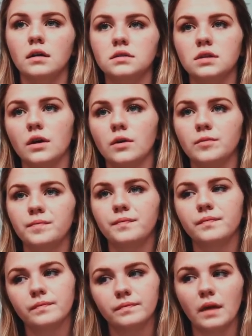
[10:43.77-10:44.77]
So,
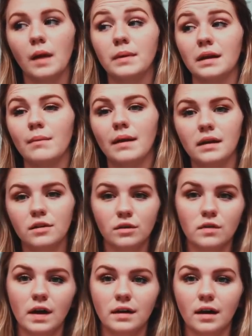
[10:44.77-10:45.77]
I mean, I made it
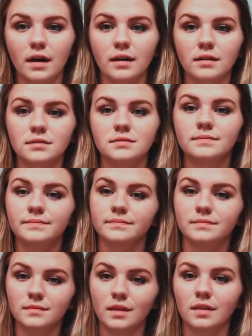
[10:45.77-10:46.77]
through that night,
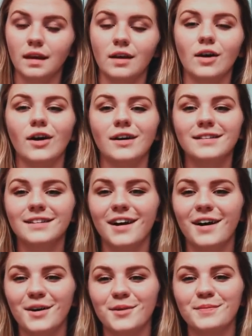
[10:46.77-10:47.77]
thank God.
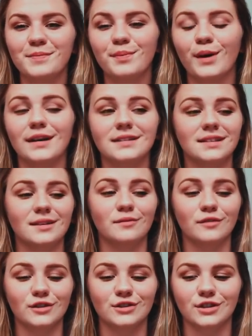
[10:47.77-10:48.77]
Praise him
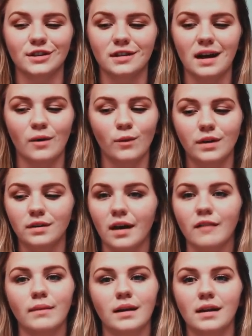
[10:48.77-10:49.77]
for sure. I would not
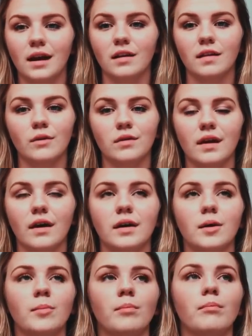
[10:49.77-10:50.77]
have made it out of there without
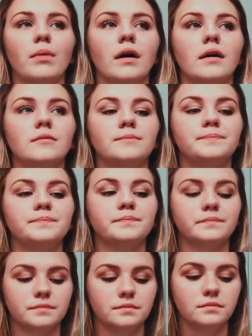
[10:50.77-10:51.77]
him, but
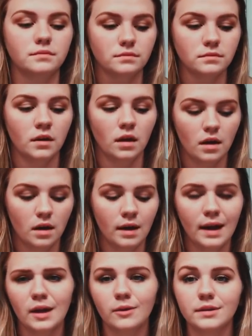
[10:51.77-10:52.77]

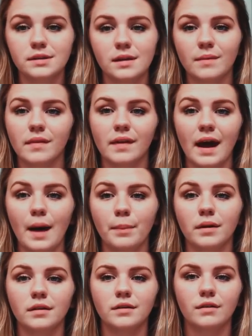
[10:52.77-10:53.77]
it was something that
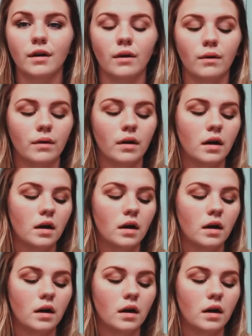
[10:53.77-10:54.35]
happened. So